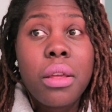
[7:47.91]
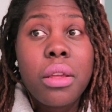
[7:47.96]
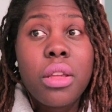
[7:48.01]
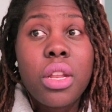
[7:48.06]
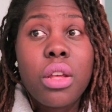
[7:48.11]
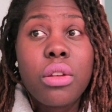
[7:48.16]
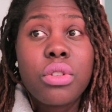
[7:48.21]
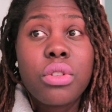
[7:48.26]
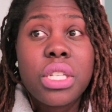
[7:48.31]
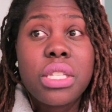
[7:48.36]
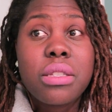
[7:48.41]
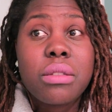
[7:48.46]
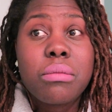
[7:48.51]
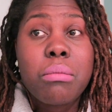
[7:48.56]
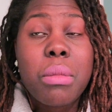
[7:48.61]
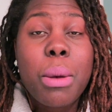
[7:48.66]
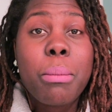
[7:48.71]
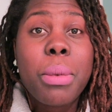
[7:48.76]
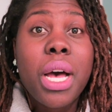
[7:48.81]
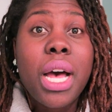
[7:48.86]
you know, just
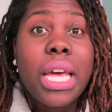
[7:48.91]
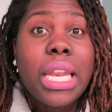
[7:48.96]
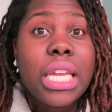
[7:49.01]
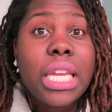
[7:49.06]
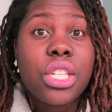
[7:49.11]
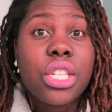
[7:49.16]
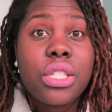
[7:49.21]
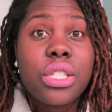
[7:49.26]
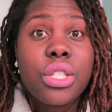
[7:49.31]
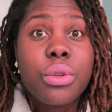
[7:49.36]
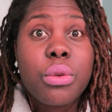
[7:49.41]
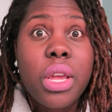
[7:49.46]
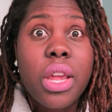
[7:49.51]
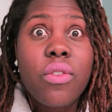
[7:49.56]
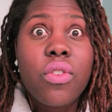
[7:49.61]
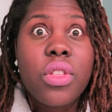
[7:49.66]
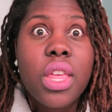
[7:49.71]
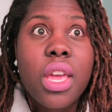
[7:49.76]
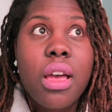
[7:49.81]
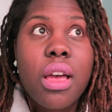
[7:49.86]
my body, just do
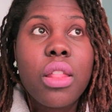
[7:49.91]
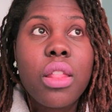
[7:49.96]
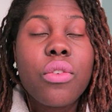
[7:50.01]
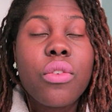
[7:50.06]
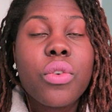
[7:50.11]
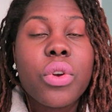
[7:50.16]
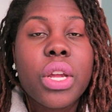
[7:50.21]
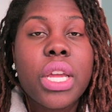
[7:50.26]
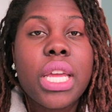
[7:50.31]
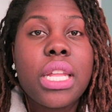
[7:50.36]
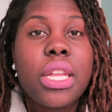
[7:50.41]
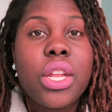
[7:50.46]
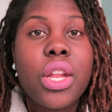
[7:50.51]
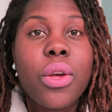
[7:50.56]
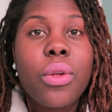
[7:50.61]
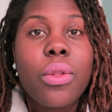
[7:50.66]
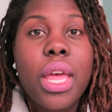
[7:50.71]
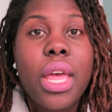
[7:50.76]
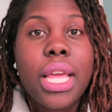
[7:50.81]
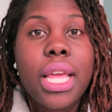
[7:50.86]
everything all over again, you
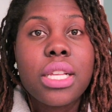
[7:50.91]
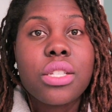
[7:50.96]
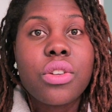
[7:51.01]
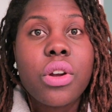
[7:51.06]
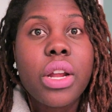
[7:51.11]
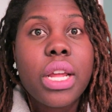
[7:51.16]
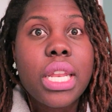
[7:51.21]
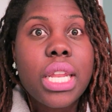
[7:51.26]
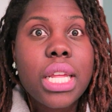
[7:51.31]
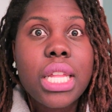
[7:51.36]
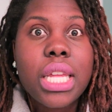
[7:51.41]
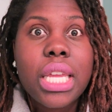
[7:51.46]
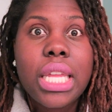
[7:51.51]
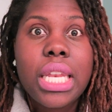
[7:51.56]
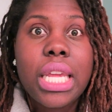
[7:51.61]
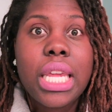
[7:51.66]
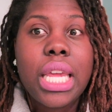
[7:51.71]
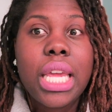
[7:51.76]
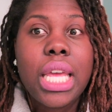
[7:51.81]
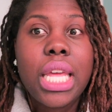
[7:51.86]
know, like start eating
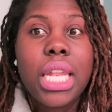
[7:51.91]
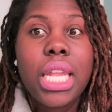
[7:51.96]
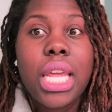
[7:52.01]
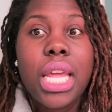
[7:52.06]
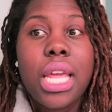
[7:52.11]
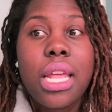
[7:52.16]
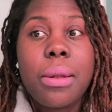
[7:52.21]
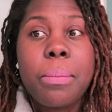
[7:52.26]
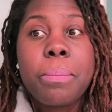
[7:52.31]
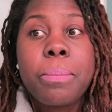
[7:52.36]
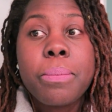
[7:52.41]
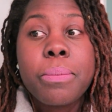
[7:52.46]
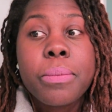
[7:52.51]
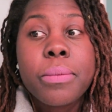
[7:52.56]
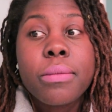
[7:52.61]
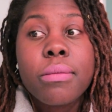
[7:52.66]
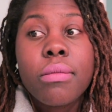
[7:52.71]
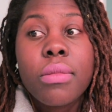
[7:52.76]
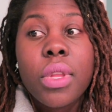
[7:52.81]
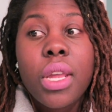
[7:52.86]
clean again,
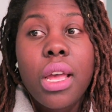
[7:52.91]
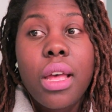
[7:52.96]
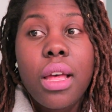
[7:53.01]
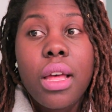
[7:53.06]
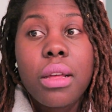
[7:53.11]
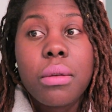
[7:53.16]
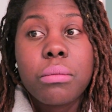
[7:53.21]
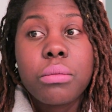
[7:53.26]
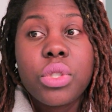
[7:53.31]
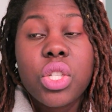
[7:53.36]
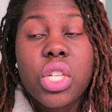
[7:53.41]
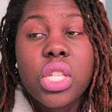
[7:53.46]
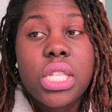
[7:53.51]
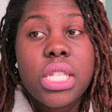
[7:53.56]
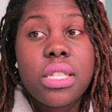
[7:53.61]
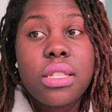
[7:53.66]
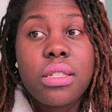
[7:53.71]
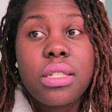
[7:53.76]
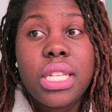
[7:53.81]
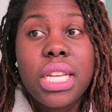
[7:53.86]
and
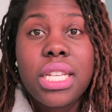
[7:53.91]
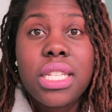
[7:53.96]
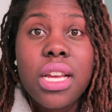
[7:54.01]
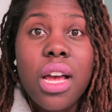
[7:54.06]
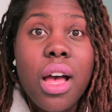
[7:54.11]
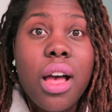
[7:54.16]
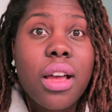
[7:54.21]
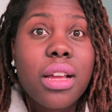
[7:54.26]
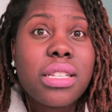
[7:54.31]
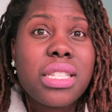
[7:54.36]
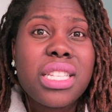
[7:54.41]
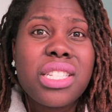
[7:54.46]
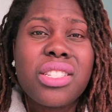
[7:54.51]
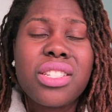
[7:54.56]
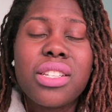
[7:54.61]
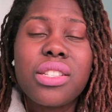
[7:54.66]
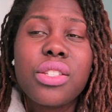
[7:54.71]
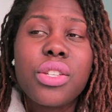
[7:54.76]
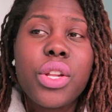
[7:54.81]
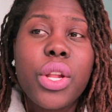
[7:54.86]
just detox, and
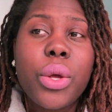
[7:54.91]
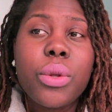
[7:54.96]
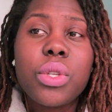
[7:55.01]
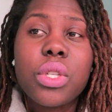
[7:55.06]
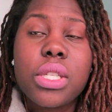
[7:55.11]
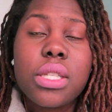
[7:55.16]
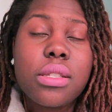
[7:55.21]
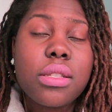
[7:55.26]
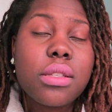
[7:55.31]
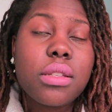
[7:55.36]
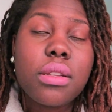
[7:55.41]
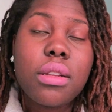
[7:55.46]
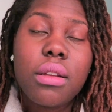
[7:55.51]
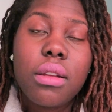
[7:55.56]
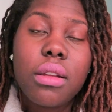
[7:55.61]
just, you know, just